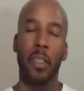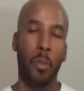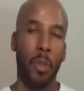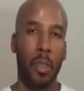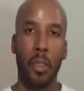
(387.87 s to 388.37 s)
Not
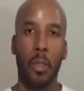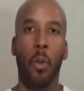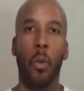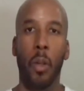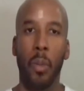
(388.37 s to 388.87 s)
so much the
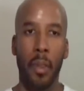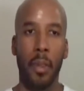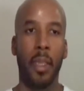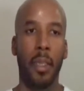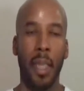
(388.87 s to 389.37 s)
story, but
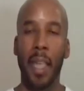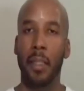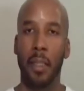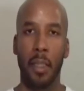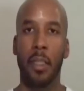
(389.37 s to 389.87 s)
the
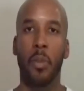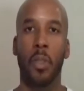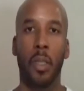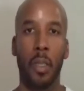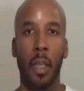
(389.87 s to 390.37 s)
ancient
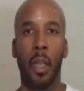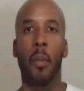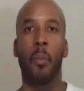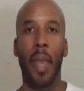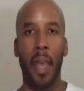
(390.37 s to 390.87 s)
Egyptian
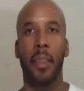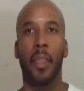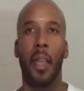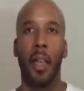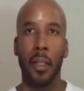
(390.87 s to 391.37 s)

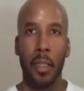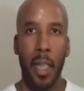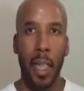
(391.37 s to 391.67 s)
pantheons,